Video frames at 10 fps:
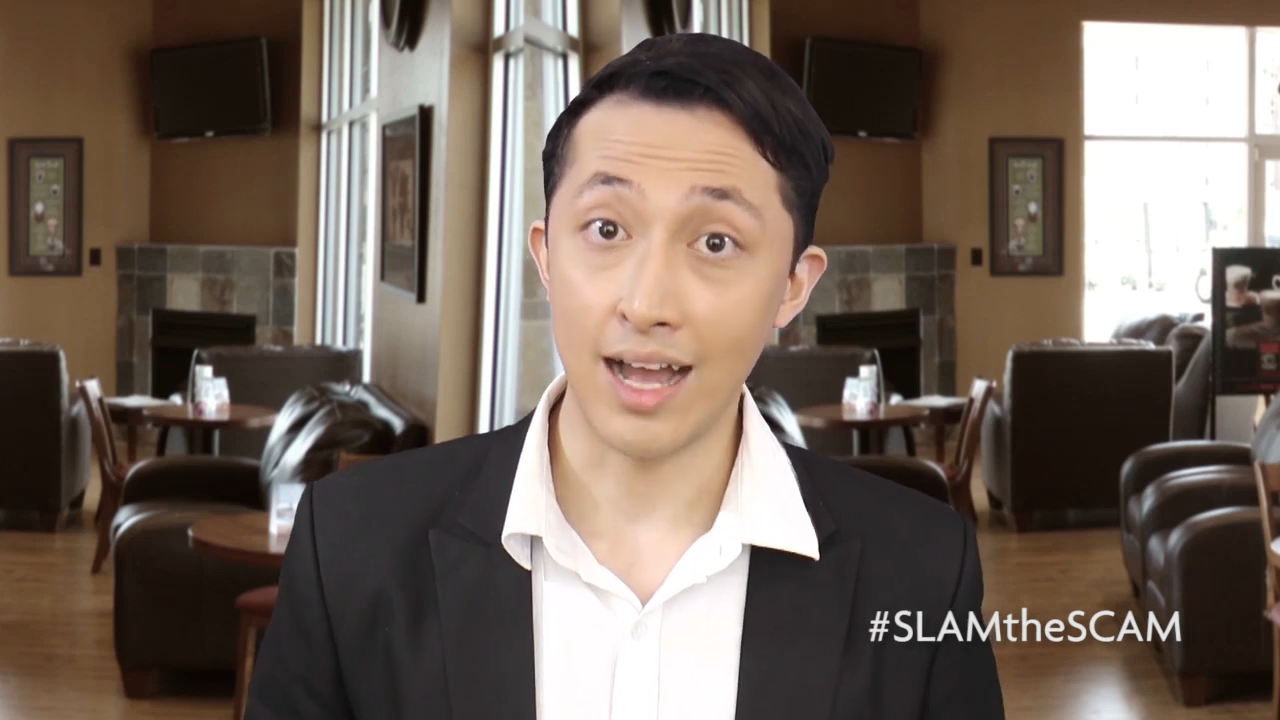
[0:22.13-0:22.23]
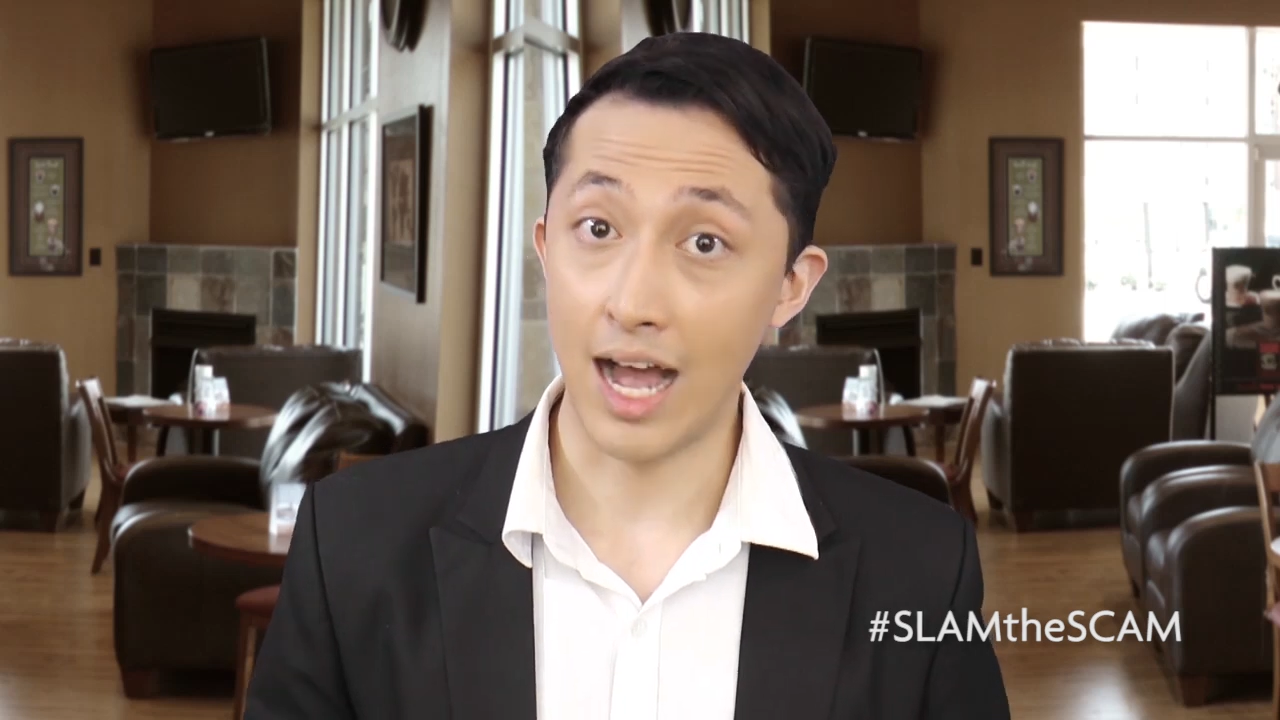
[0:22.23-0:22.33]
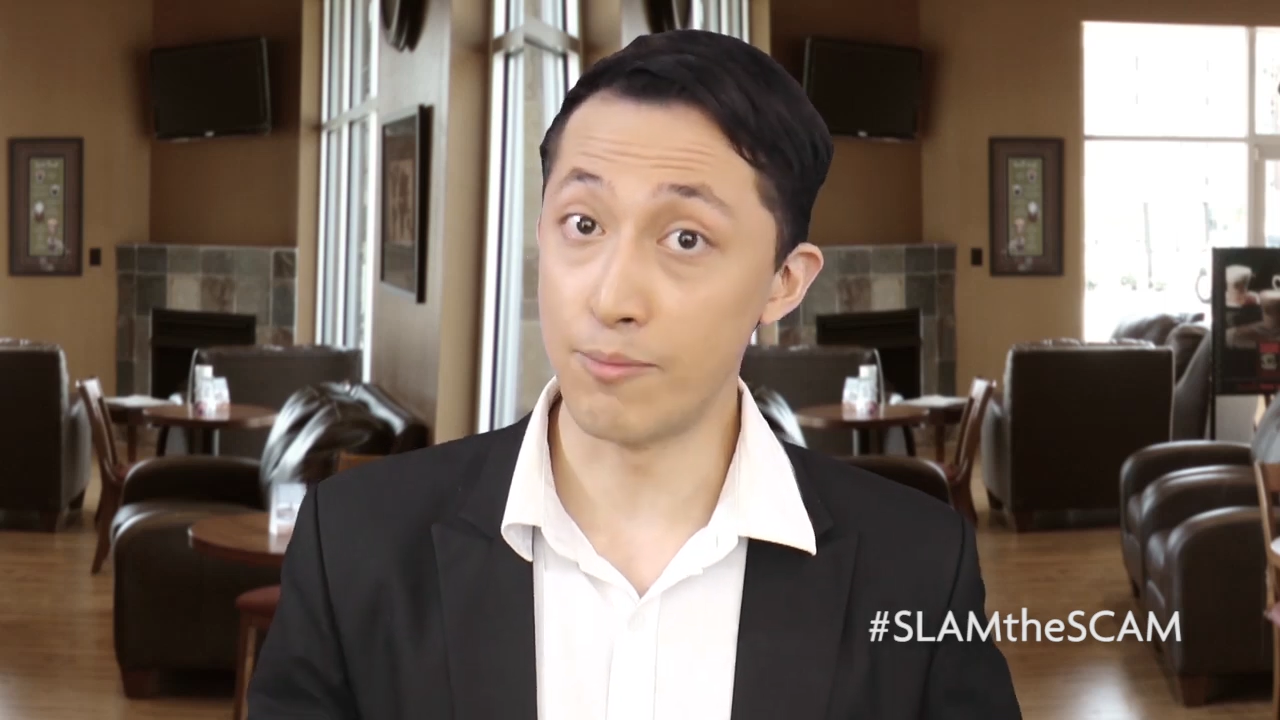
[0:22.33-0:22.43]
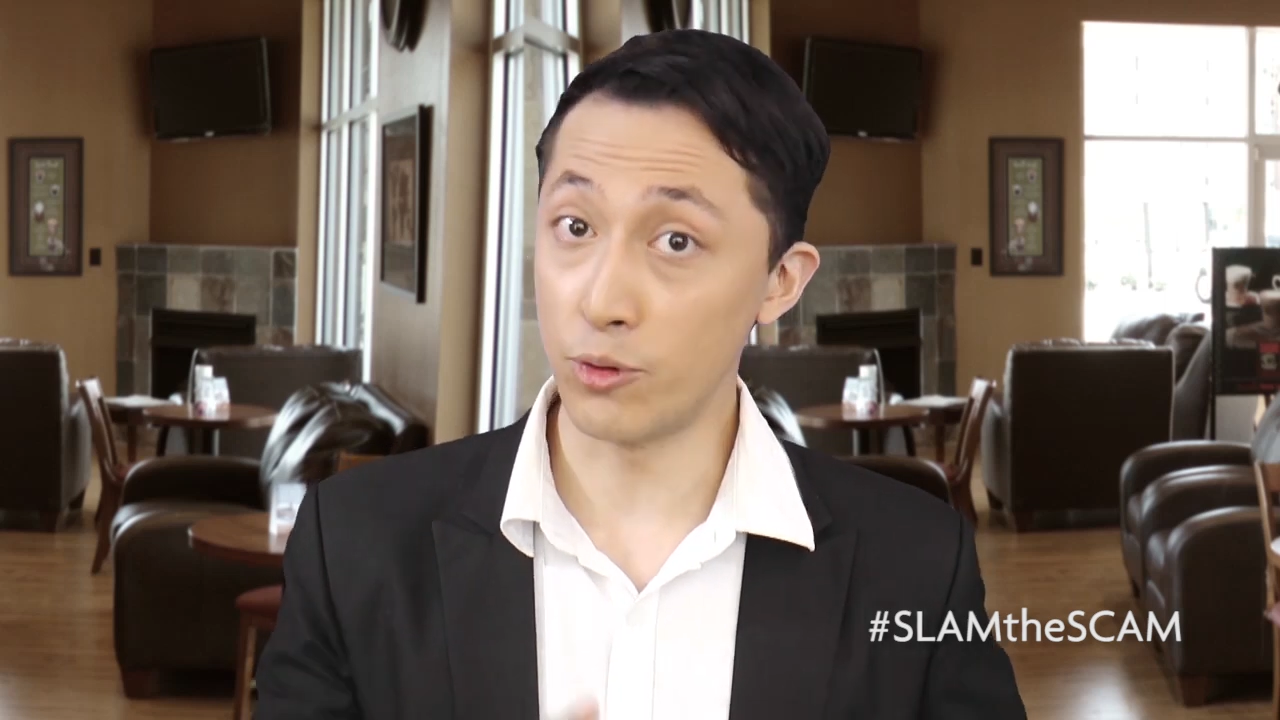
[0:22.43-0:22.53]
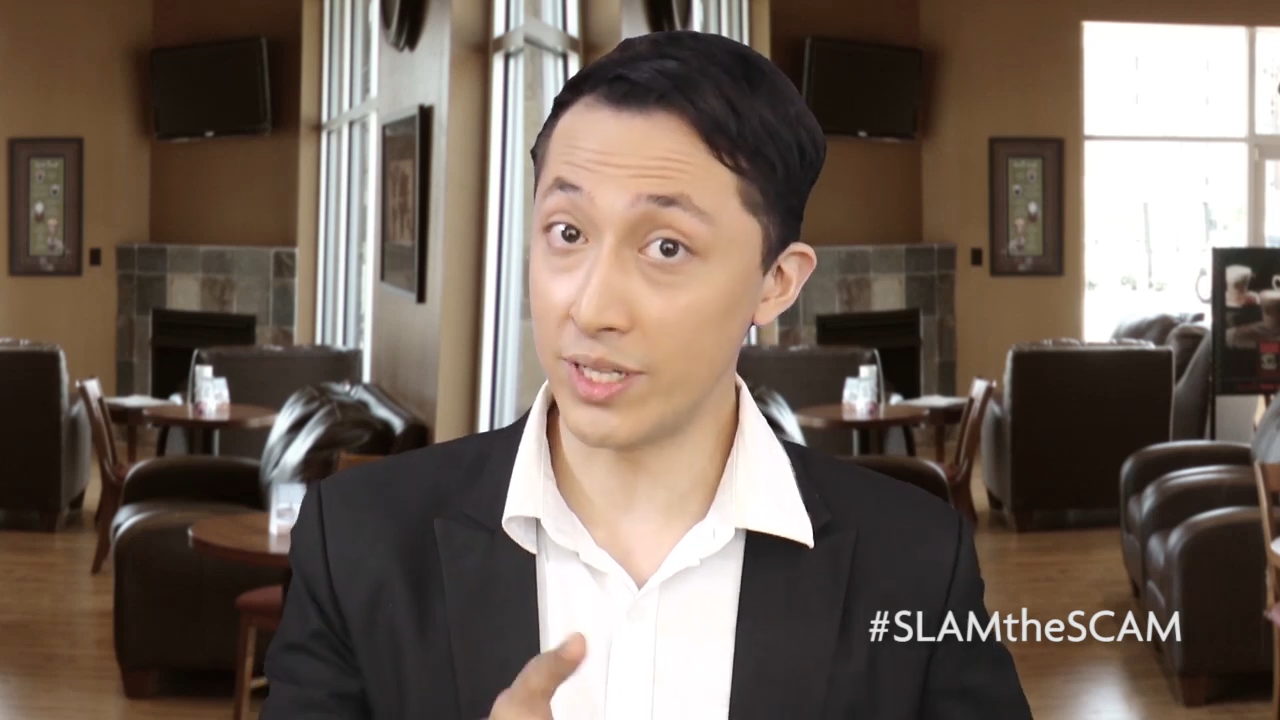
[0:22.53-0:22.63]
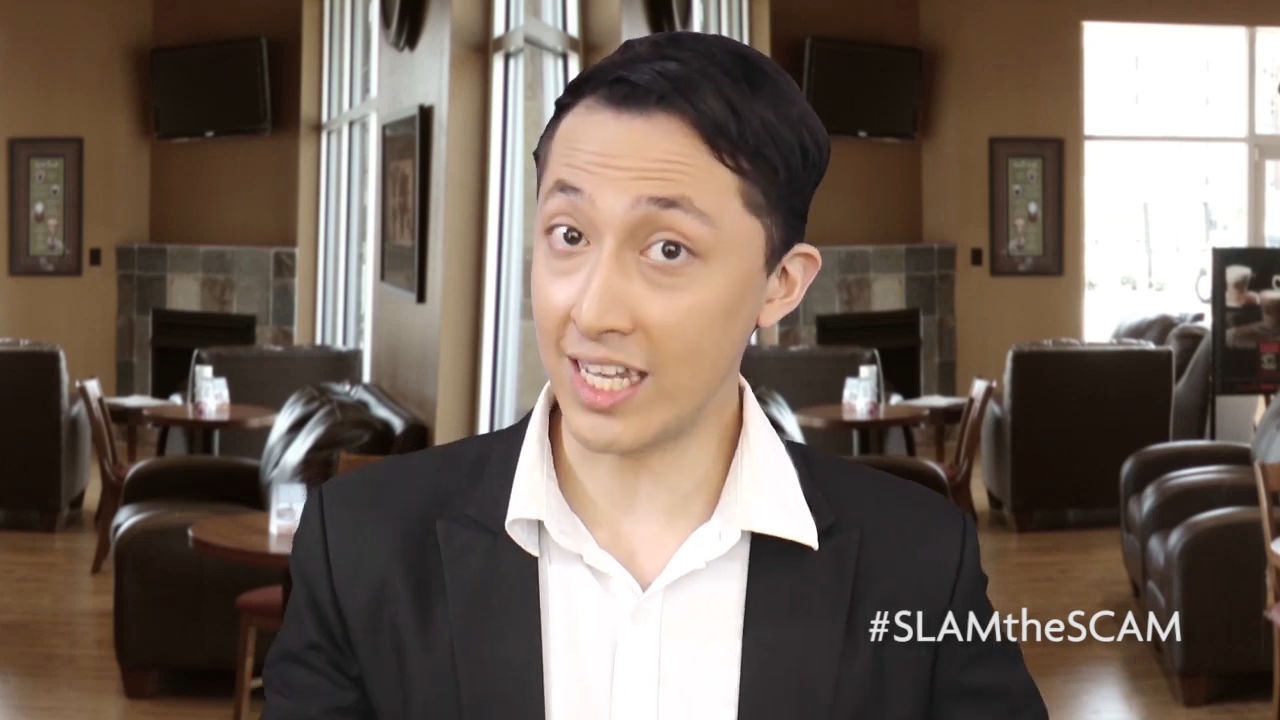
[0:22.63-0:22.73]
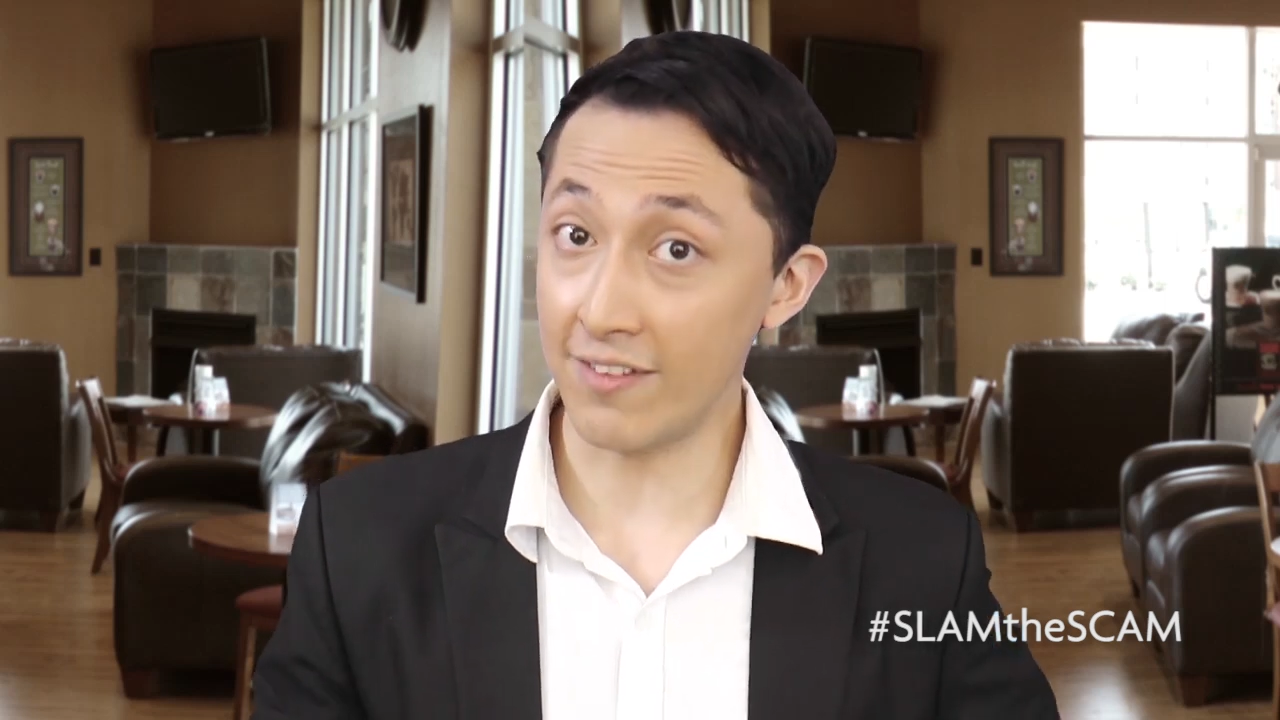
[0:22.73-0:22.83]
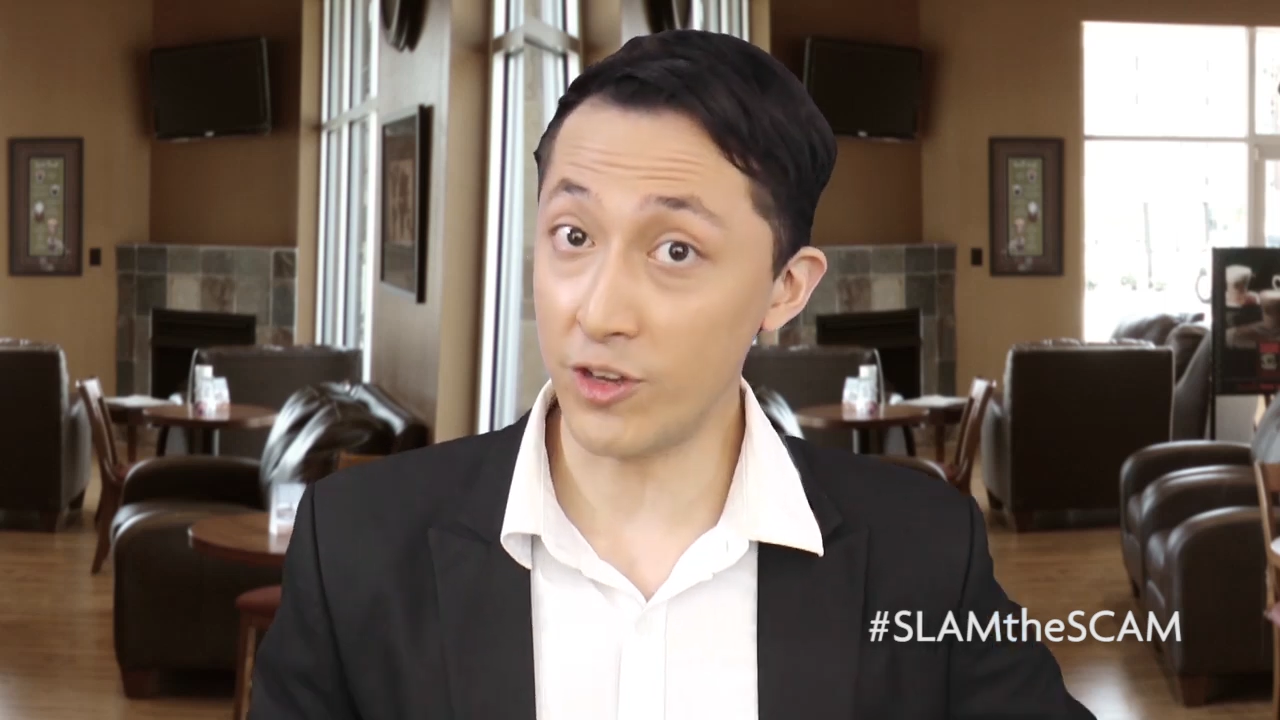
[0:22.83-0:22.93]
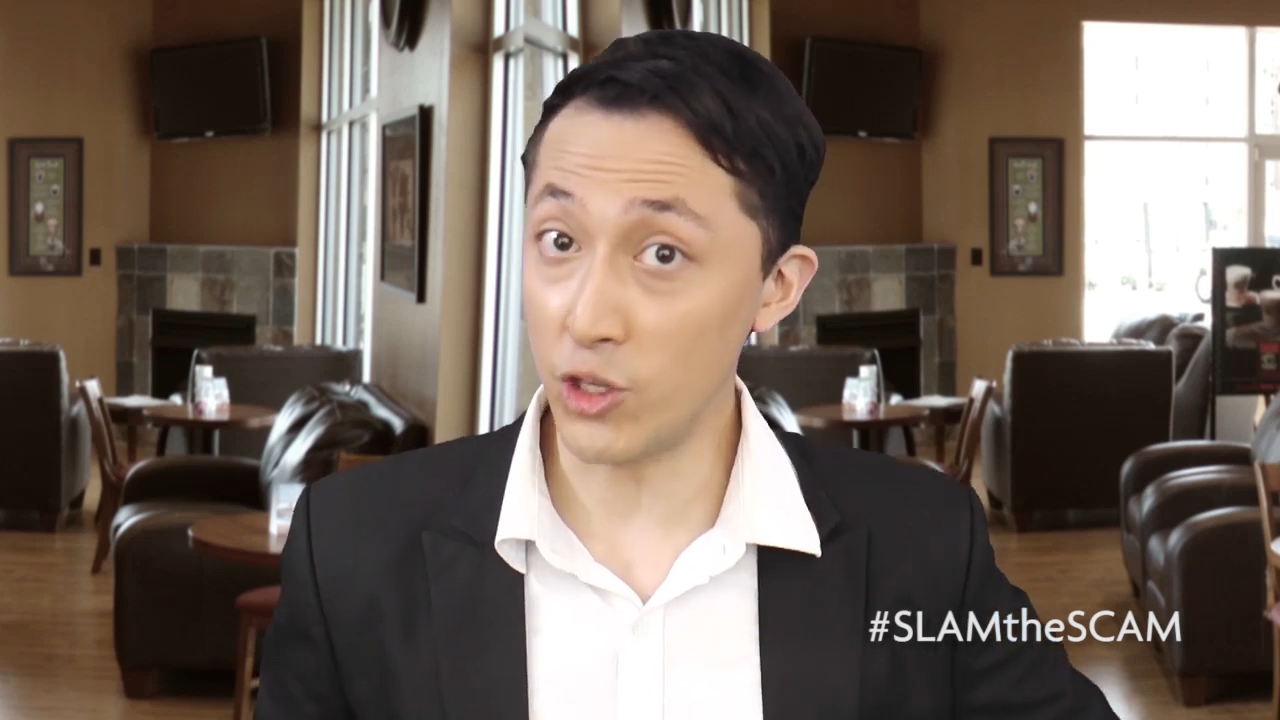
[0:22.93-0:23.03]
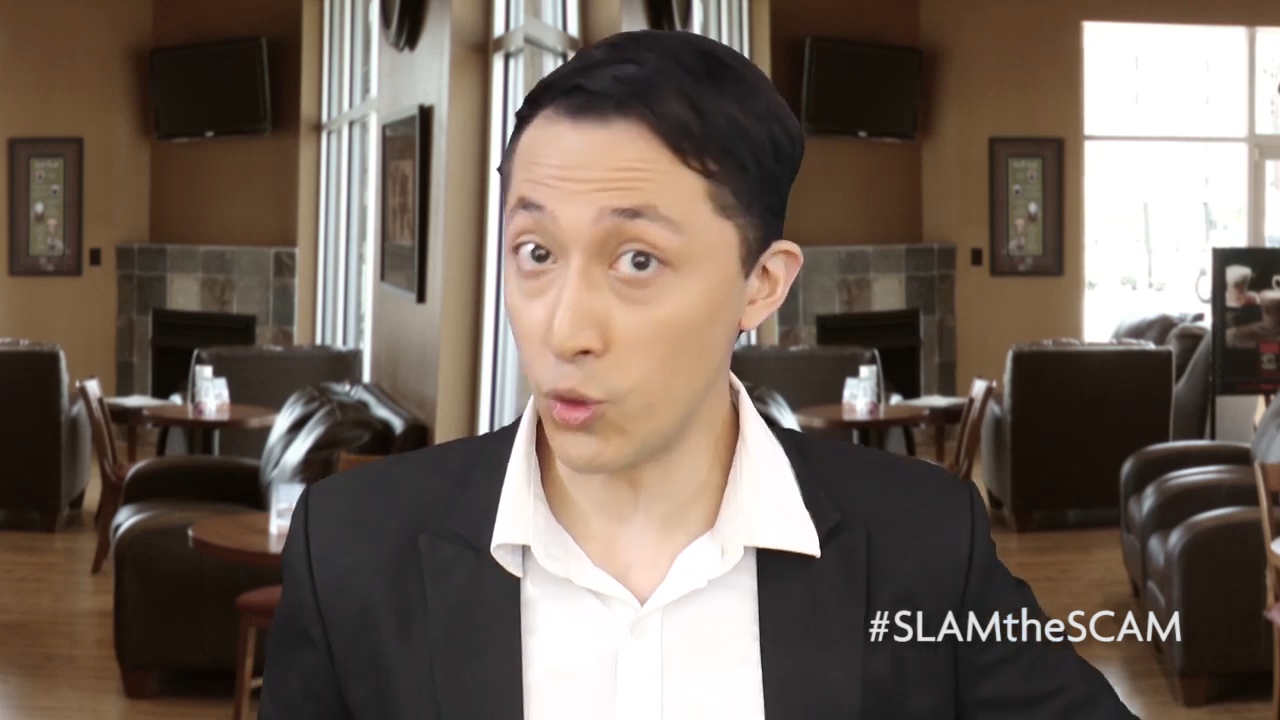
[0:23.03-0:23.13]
I'm only giving